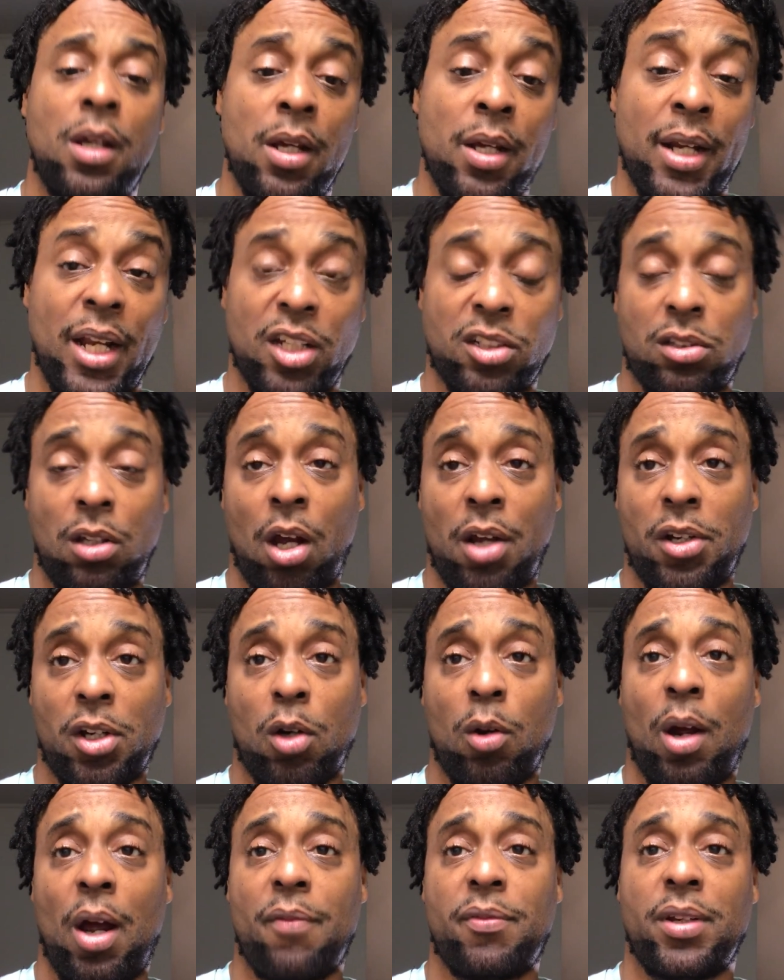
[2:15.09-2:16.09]
They're starting to
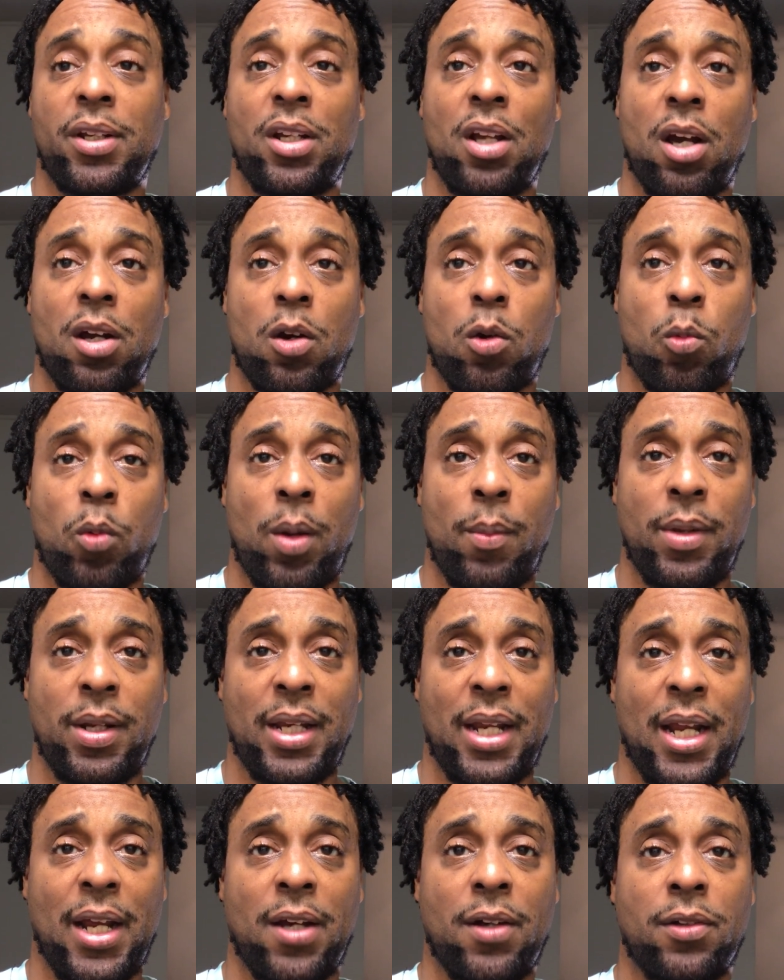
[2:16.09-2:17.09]
go after younger women
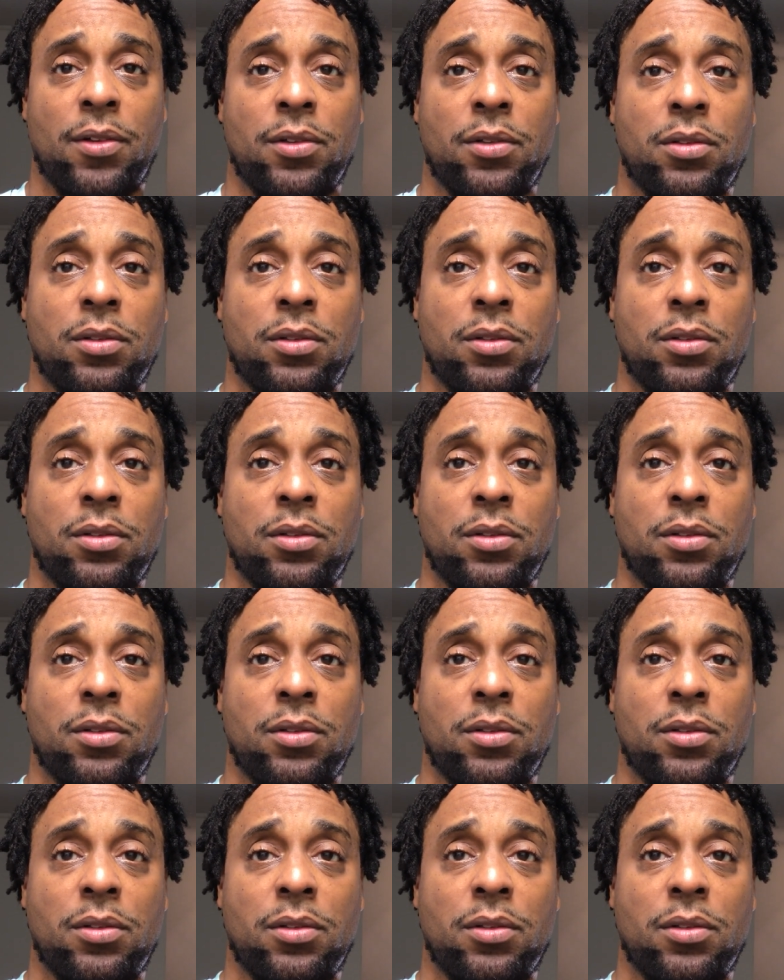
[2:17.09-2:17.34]
now.